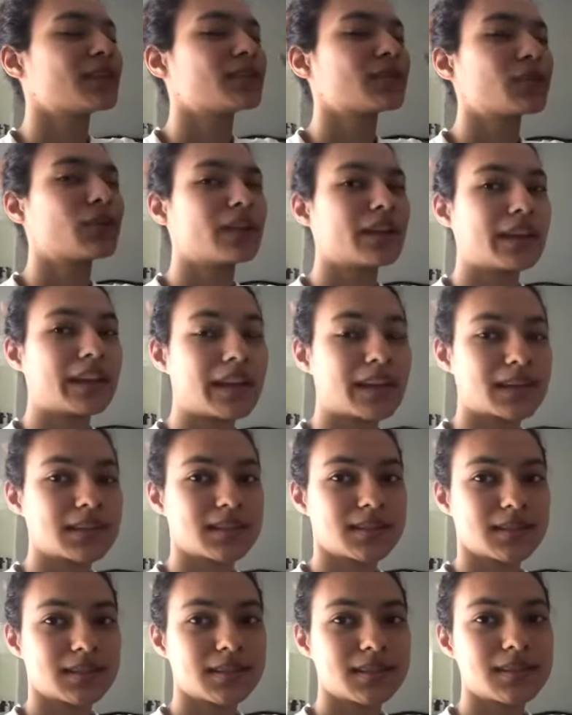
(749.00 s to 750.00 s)

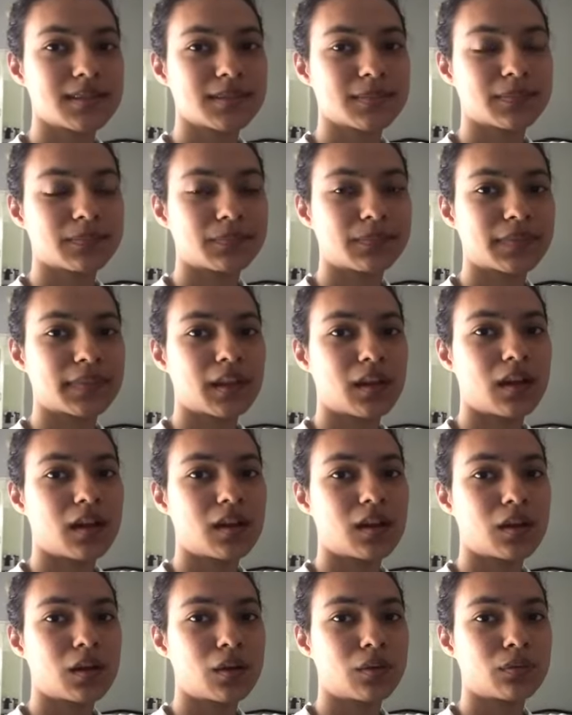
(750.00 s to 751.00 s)
created
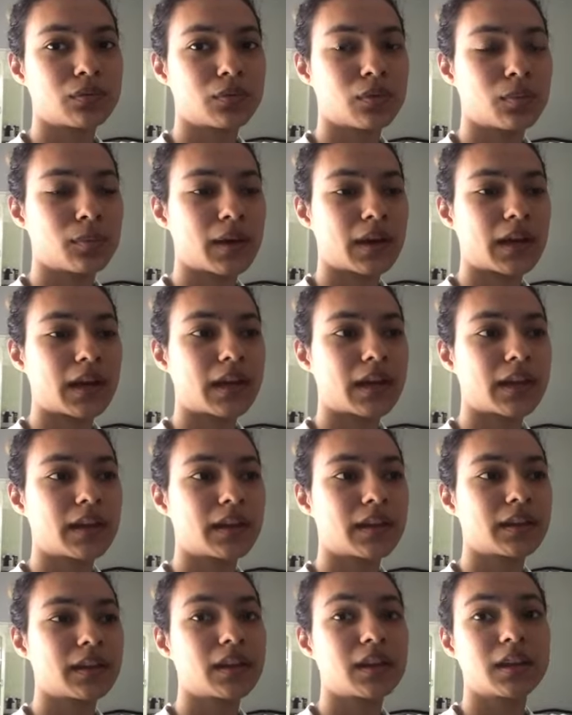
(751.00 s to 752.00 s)
for
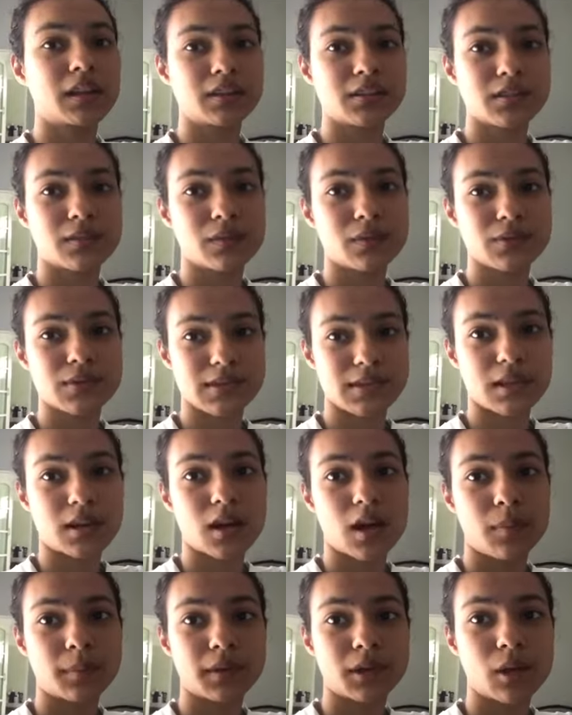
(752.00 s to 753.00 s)
my interviews that are
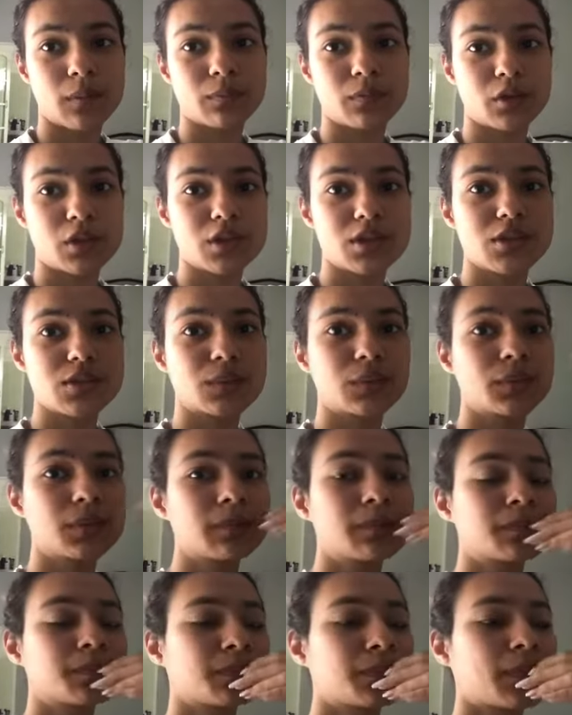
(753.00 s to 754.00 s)
coming up very soon.
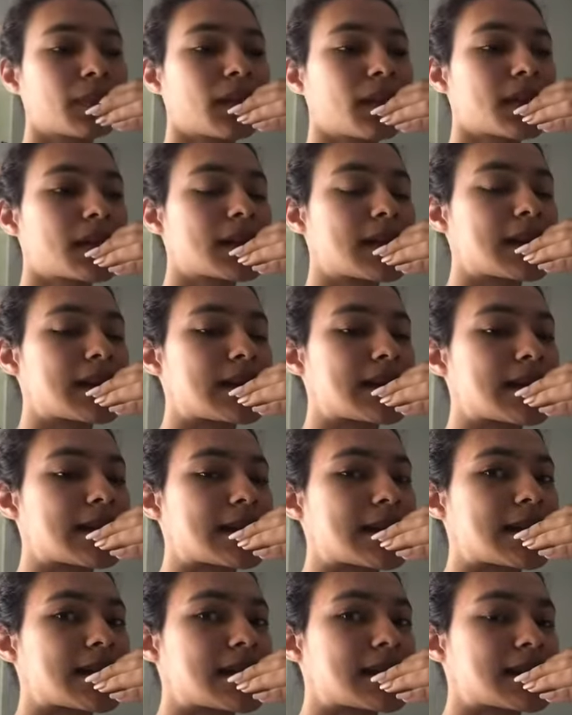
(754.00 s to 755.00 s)

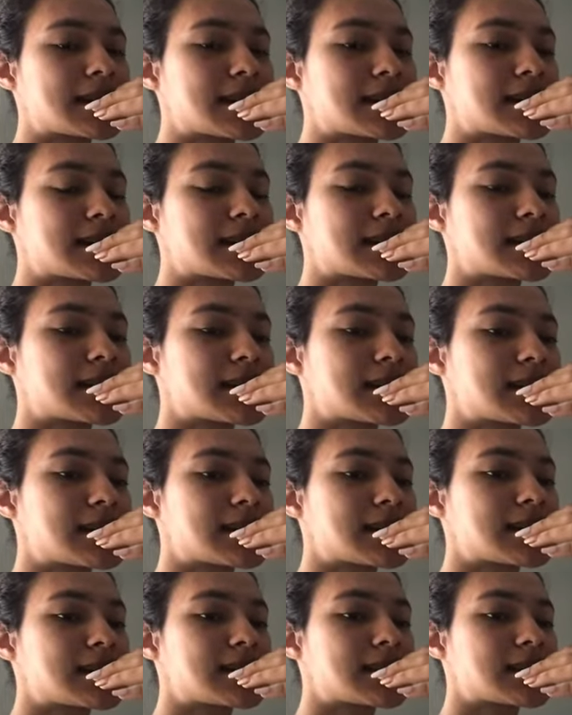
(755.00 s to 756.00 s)
And
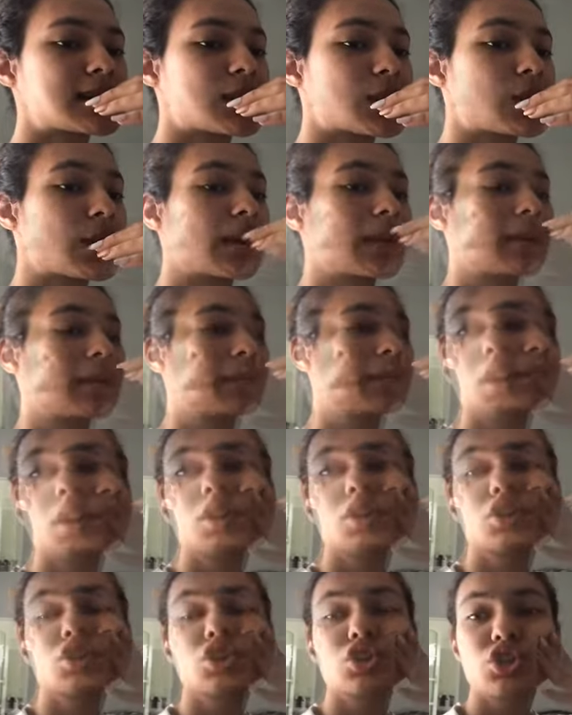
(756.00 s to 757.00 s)
so
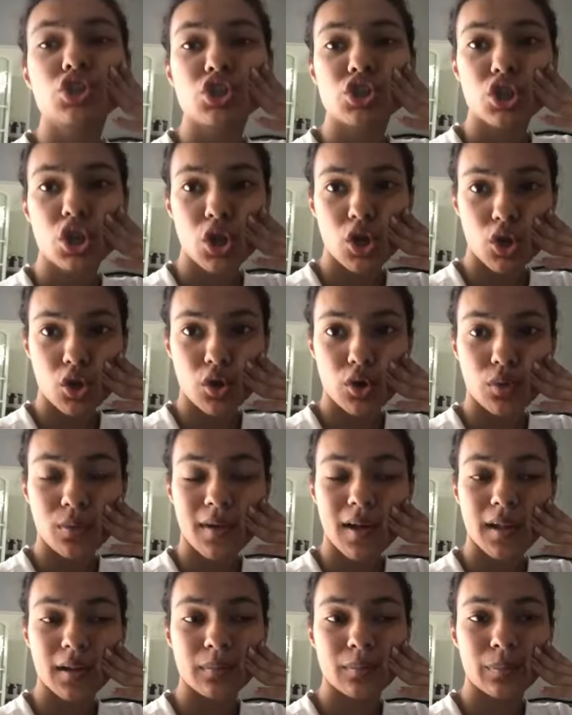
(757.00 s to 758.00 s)

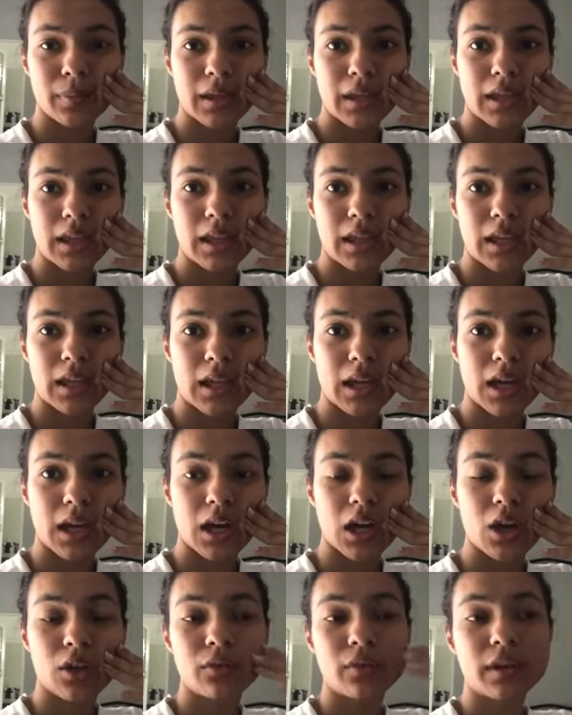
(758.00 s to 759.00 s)
I'll be
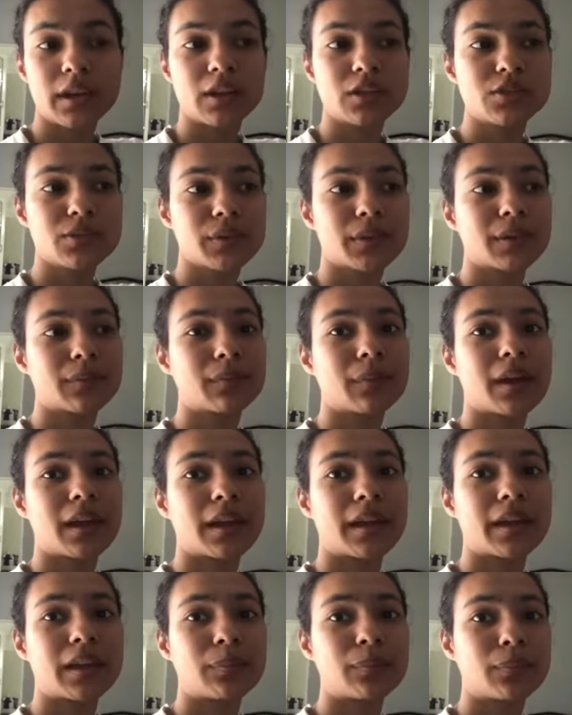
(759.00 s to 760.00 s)
redoing
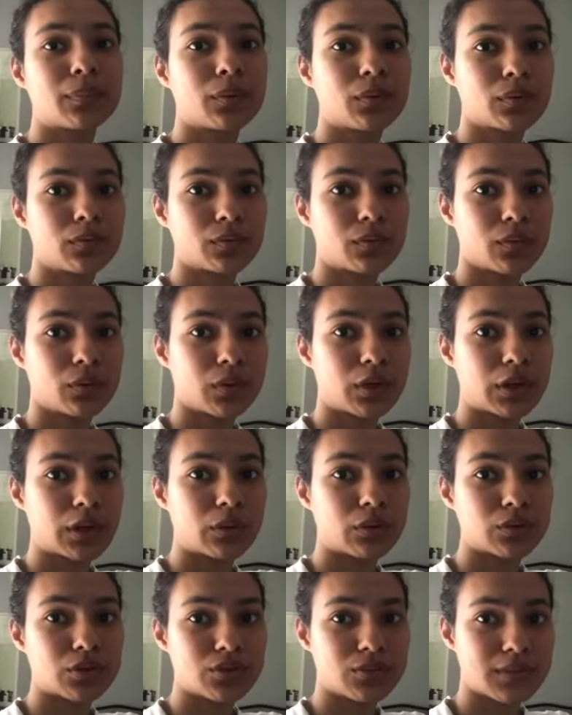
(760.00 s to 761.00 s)
my portfolio
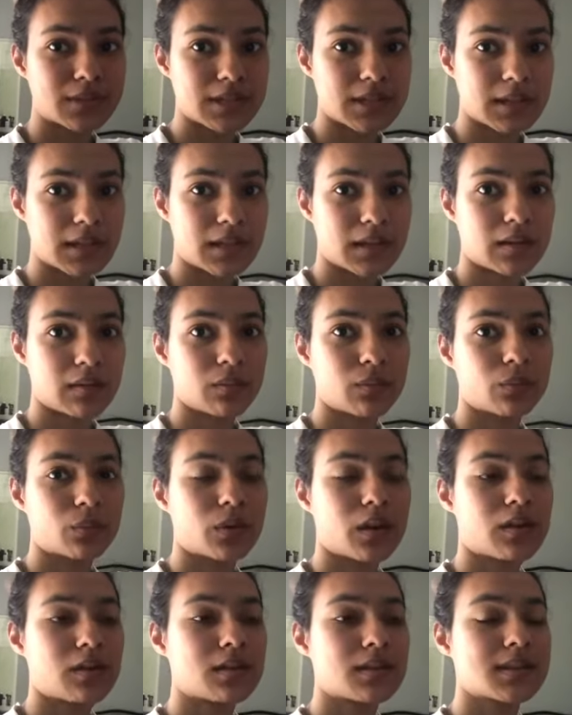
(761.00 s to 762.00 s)
today,
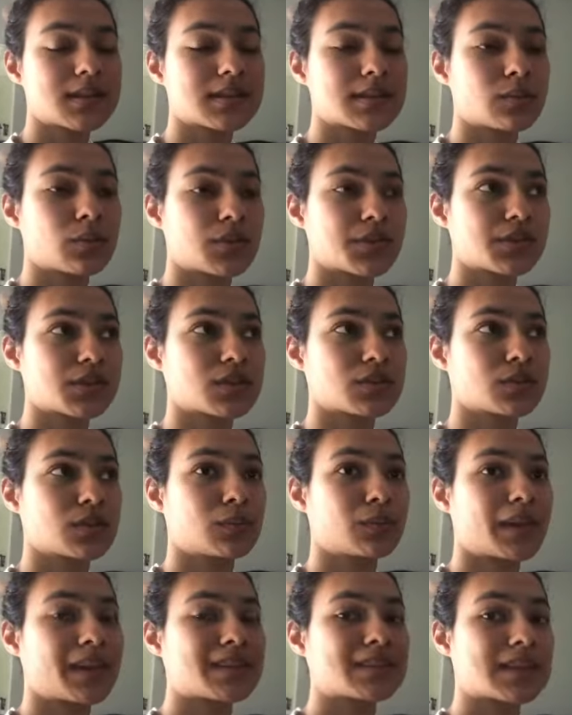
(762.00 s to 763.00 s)
whereas I'm also doing
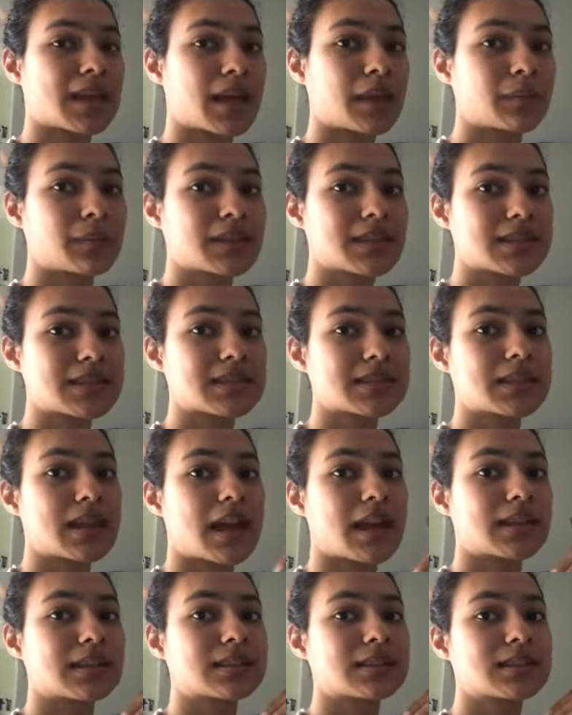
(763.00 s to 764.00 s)
my assignments
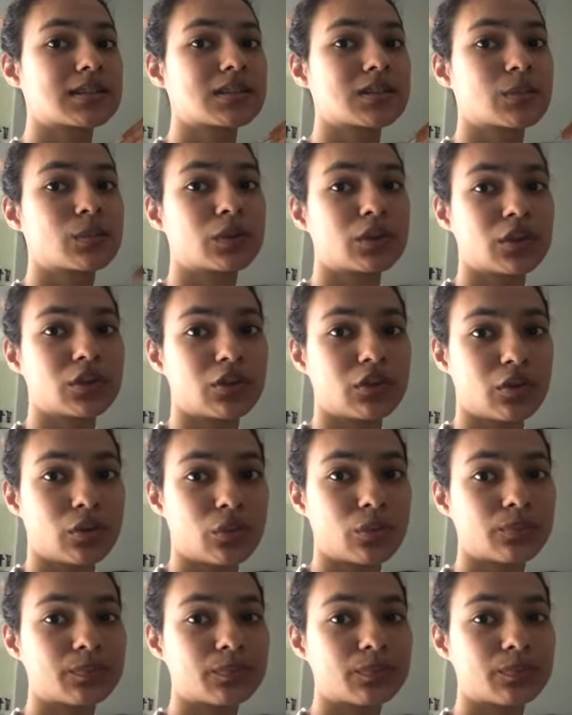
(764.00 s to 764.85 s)
that were due